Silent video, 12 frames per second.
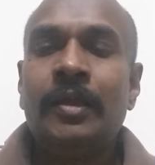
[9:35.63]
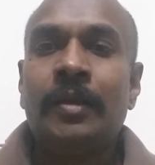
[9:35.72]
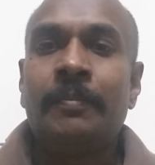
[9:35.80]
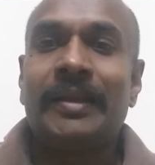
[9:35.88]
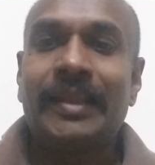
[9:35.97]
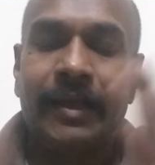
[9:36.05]

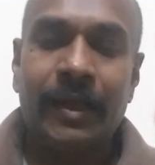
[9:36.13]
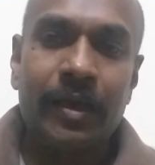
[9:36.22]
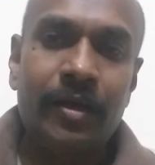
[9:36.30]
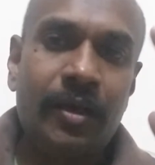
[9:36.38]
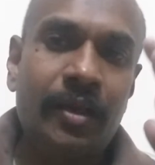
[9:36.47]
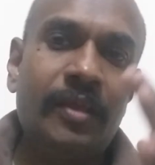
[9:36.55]
But the
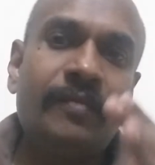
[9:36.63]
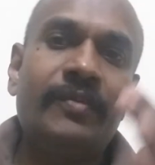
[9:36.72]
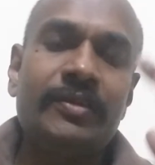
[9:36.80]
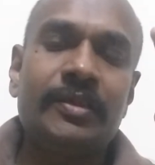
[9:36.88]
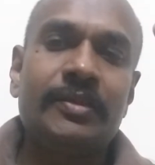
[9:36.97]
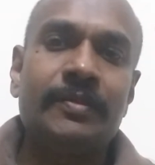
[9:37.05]
country
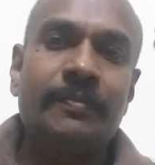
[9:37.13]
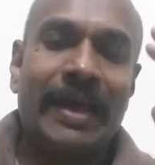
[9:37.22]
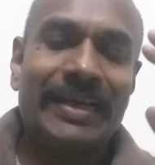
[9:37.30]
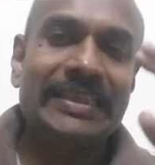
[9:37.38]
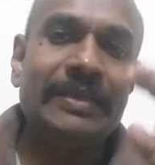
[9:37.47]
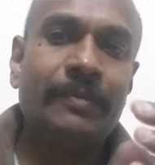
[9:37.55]
which is
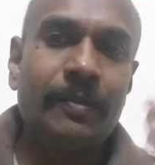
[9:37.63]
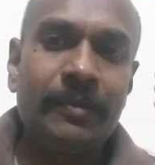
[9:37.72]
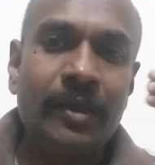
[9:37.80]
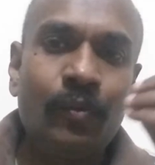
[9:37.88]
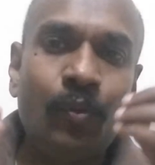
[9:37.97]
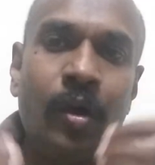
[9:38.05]
maximum
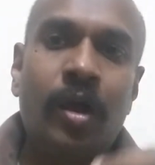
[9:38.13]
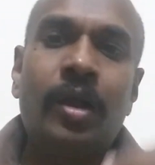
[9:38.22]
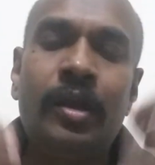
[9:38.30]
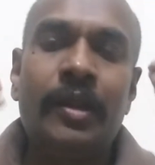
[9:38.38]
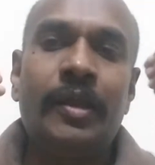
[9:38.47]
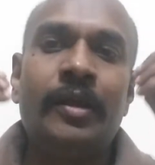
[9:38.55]

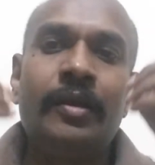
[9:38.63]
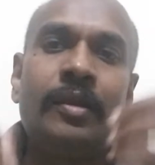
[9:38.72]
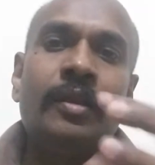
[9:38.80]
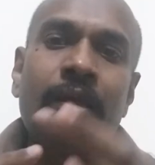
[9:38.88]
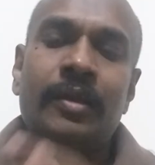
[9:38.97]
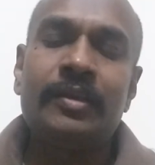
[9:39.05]
involved in
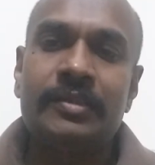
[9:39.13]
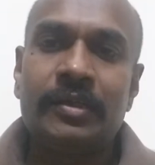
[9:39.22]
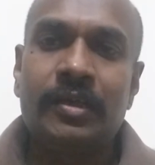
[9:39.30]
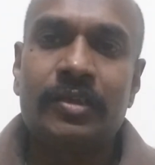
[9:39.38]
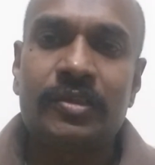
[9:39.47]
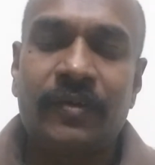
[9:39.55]
the
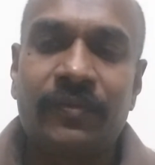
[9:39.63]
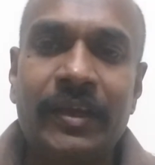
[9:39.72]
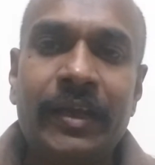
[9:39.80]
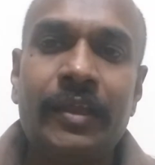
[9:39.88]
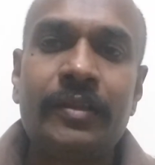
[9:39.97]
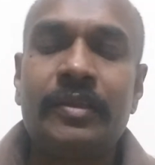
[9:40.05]
research of
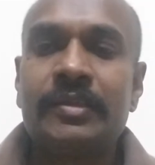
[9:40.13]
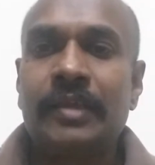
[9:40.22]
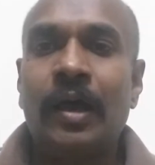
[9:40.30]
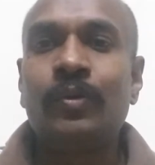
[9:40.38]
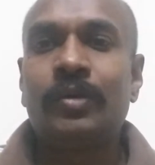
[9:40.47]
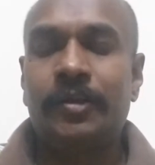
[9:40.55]
getting this
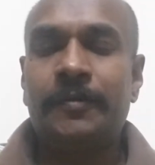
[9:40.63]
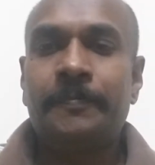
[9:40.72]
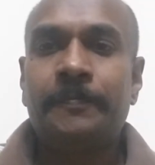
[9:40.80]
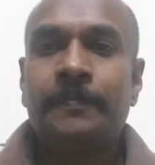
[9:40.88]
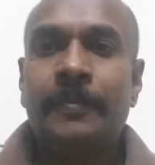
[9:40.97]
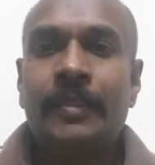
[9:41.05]
out,
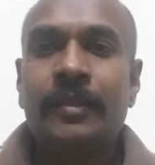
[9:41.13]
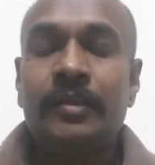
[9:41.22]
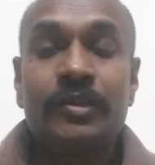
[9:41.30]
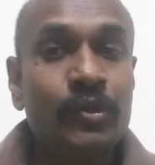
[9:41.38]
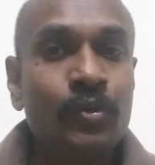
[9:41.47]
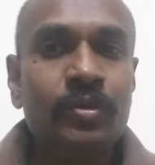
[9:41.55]

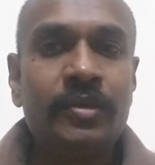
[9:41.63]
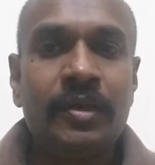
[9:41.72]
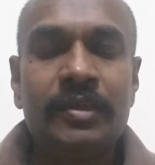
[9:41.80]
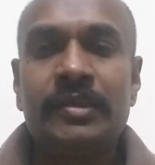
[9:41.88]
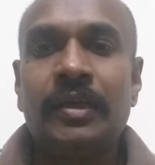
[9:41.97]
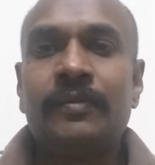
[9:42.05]
this huge
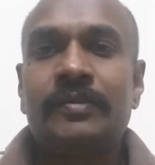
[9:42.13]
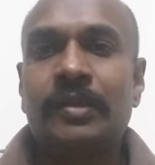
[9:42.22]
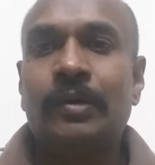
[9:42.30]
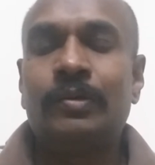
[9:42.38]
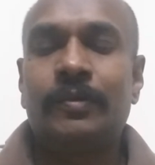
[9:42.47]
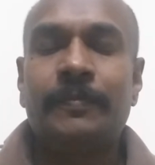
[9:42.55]
reserves
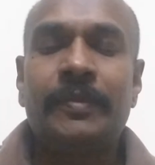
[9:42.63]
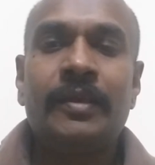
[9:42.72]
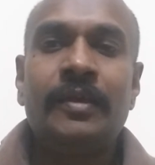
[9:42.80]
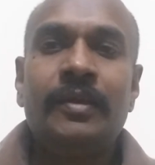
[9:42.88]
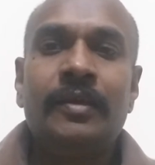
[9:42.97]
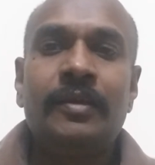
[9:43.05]
out,
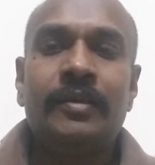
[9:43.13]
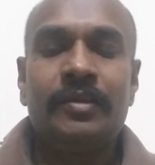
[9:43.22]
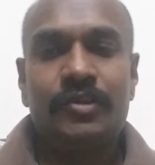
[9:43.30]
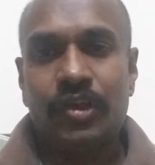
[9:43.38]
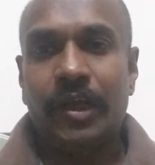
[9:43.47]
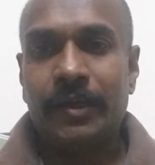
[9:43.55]

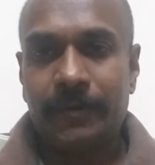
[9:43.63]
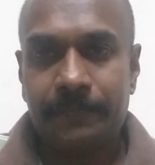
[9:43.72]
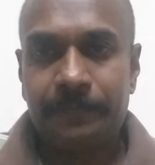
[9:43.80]
is China.